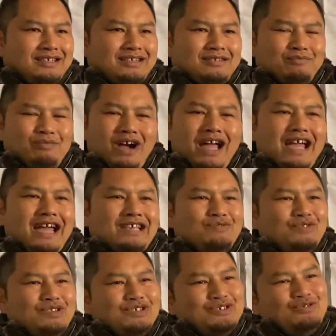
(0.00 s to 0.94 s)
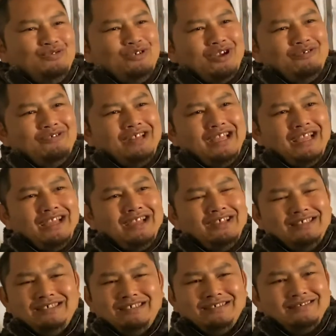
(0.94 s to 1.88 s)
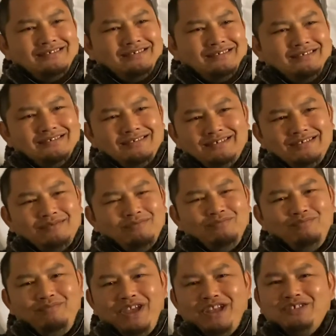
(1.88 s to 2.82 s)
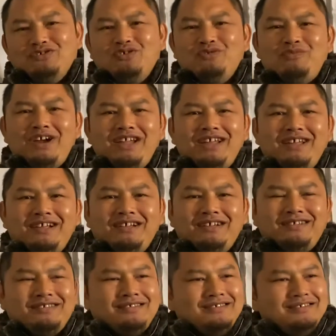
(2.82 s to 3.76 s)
my ass went to school every day and just pencil in my ear